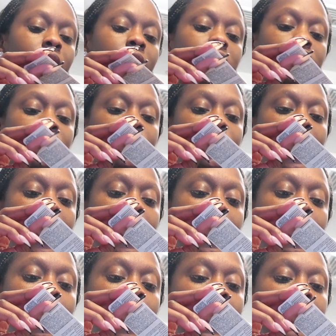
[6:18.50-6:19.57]
in the
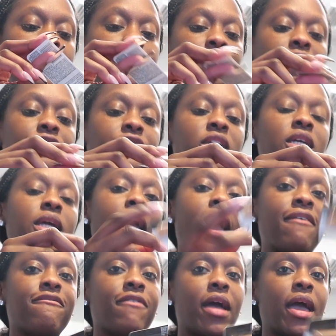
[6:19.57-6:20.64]
shade 50
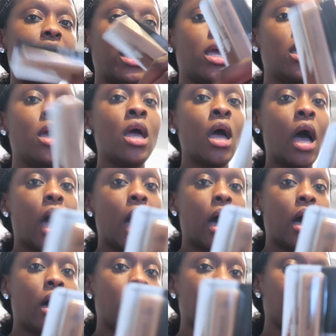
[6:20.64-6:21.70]
Cafe.
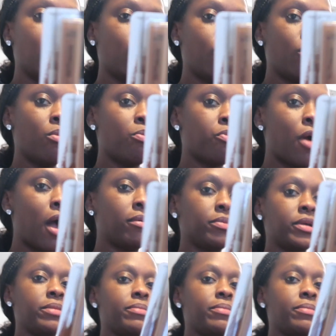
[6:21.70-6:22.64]
Um, probably